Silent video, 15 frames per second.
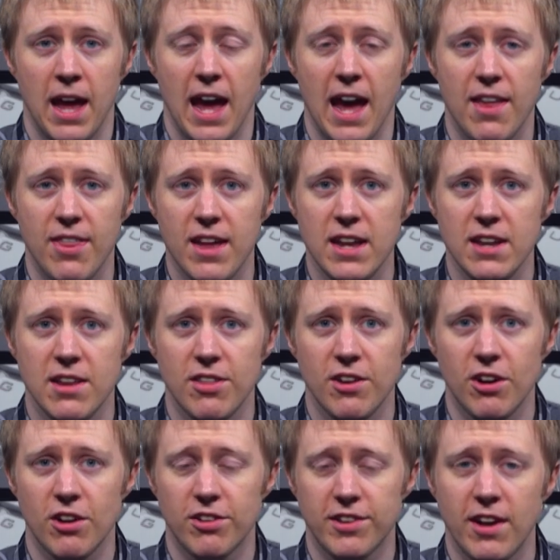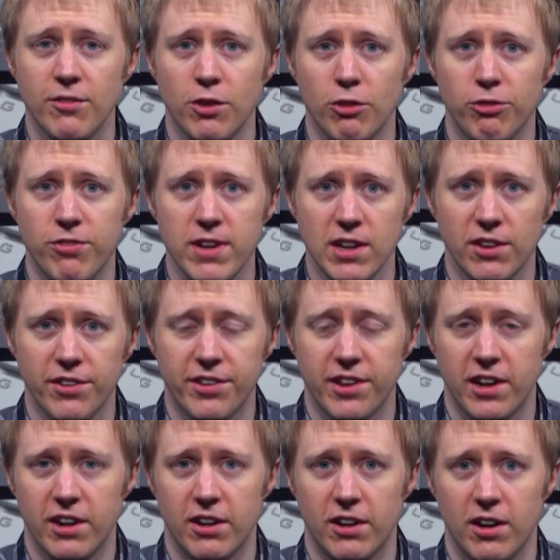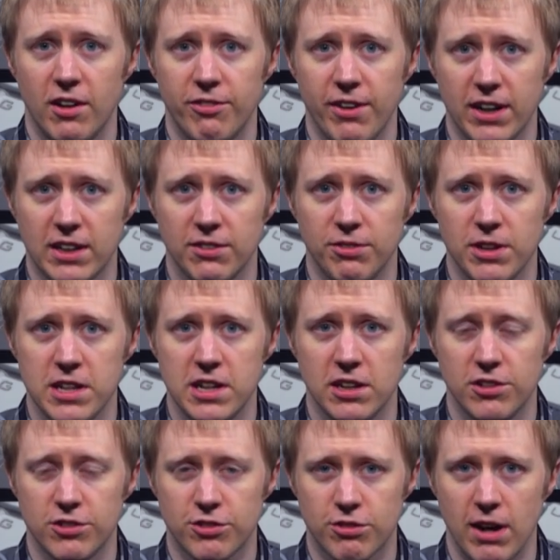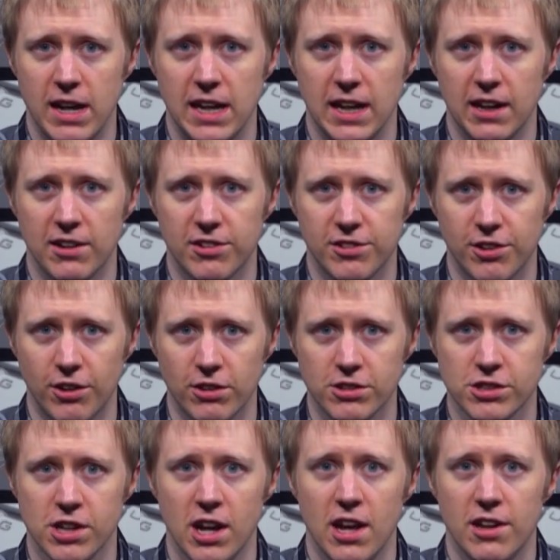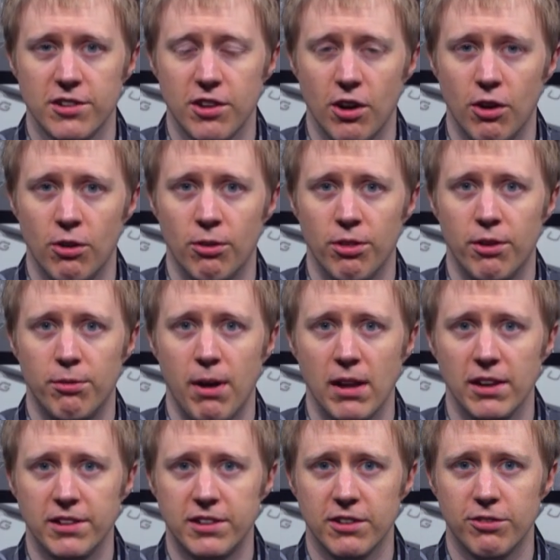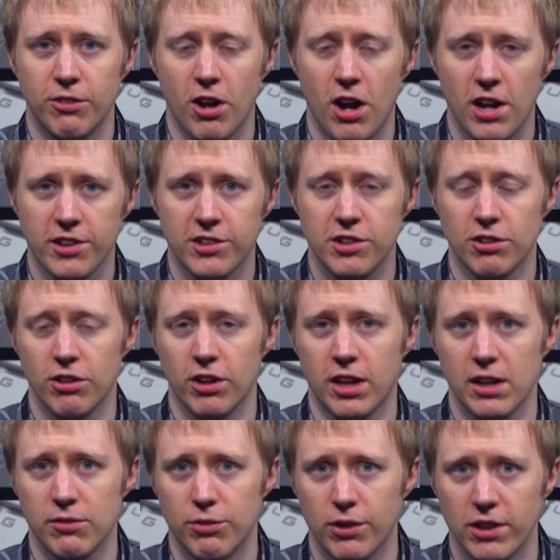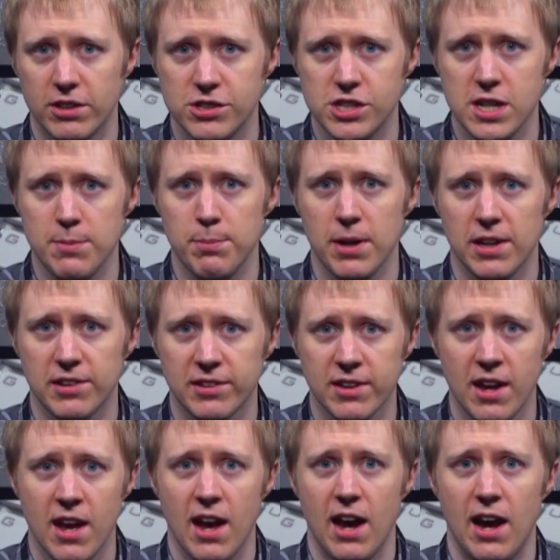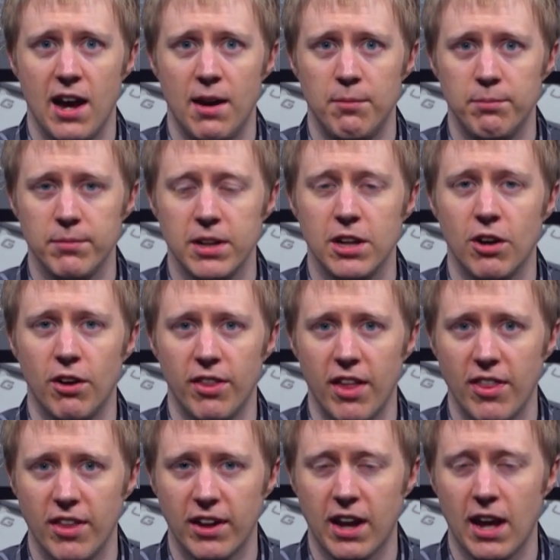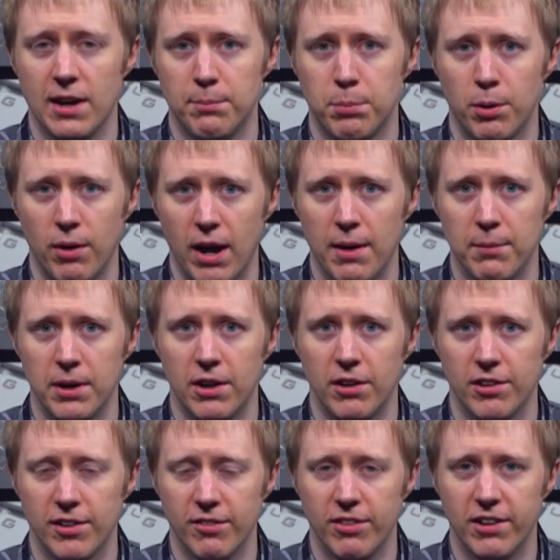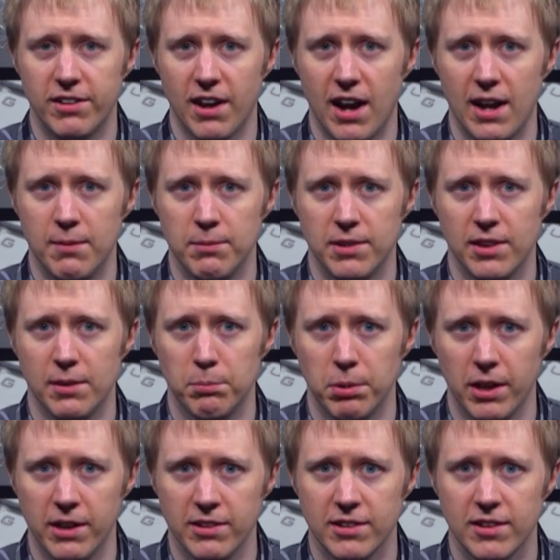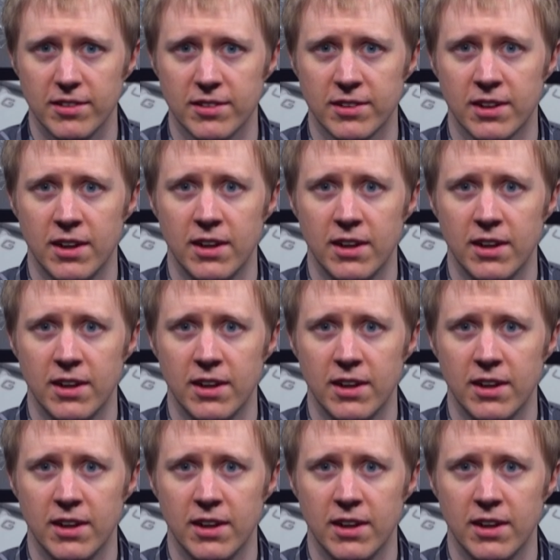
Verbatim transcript: and then there are several fields that are effectively constraining a search. So the relative cost, you're looking for the cheapest, um, you know, and then the kind of parameters of the times and the places.